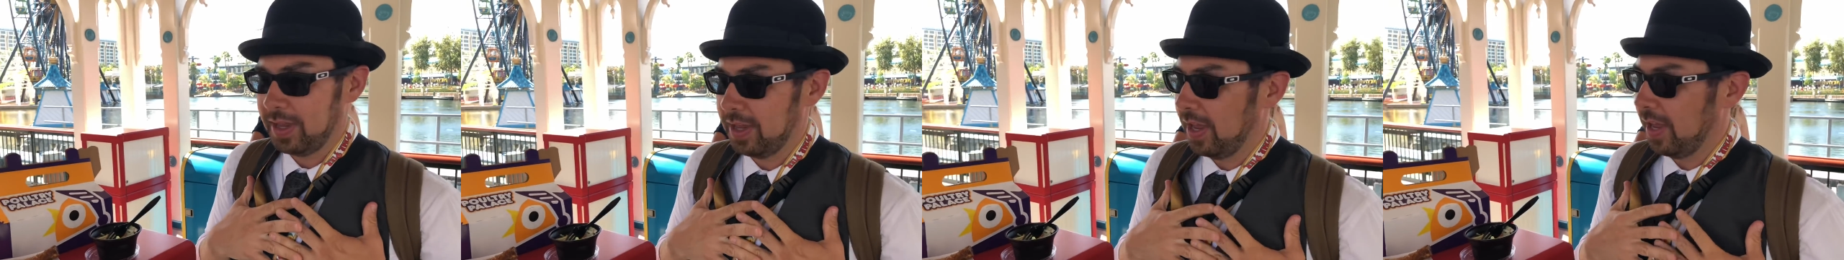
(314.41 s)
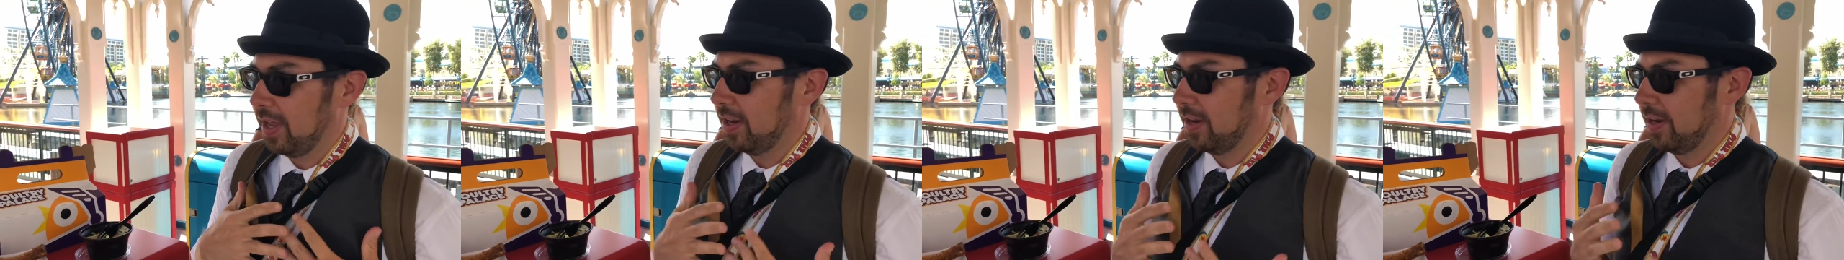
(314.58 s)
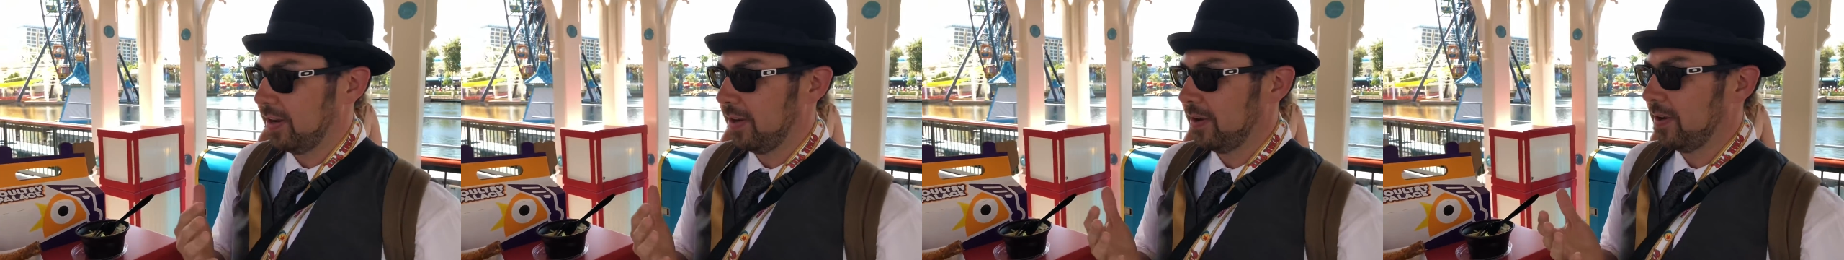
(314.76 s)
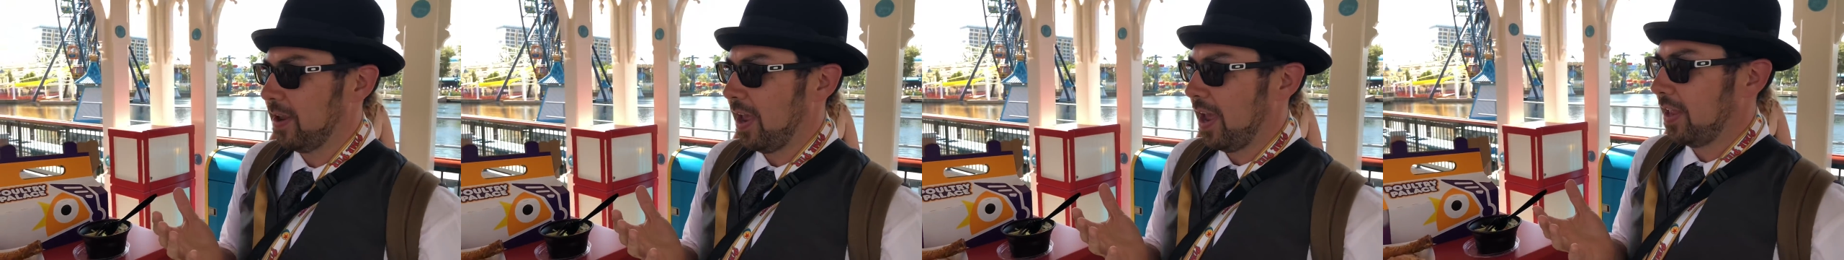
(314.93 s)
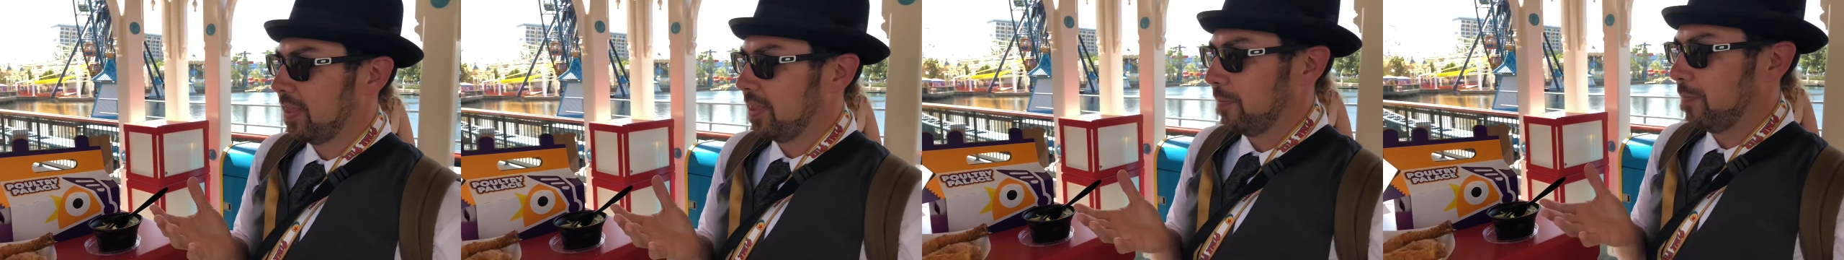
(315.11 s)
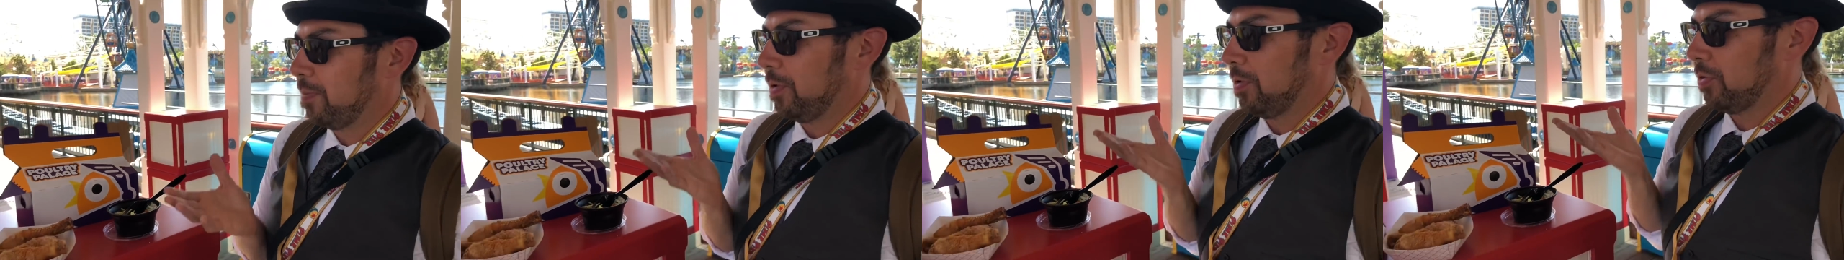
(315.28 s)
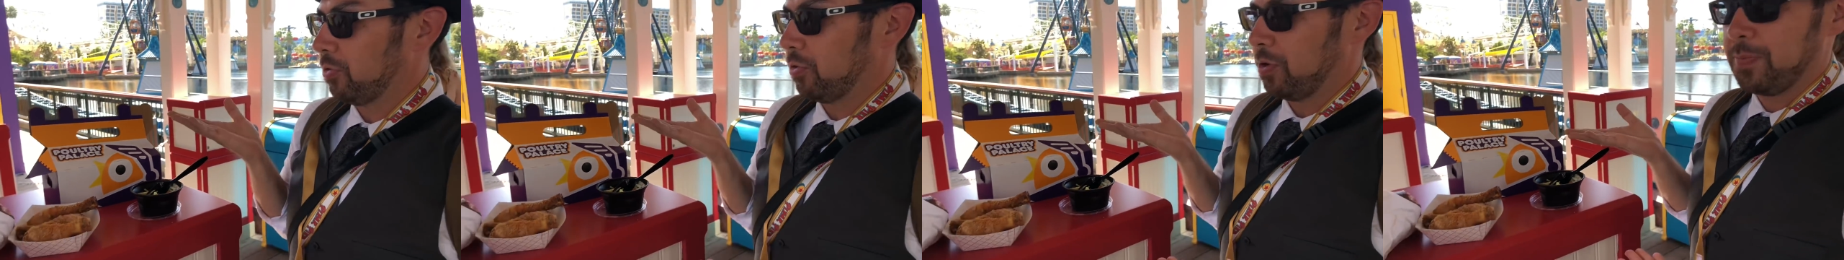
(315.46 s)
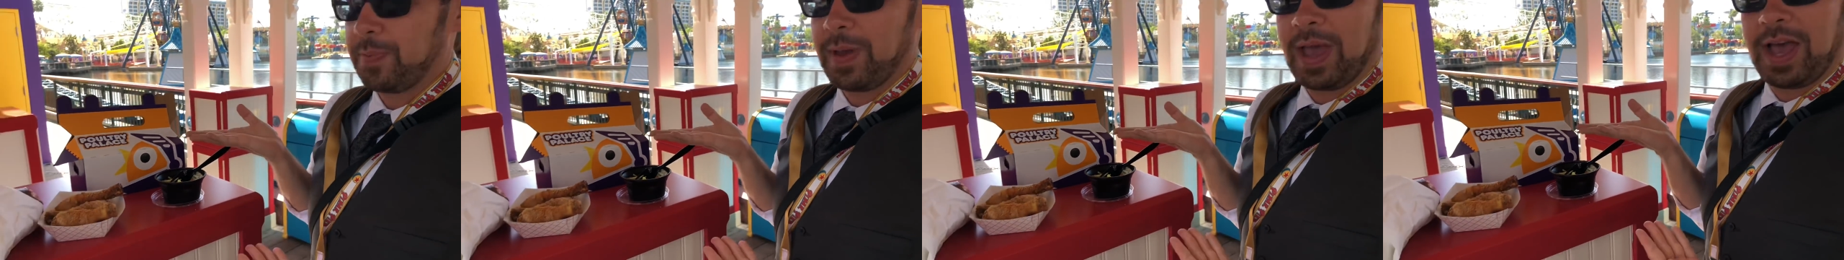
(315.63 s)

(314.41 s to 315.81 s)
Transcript: again at the Poultry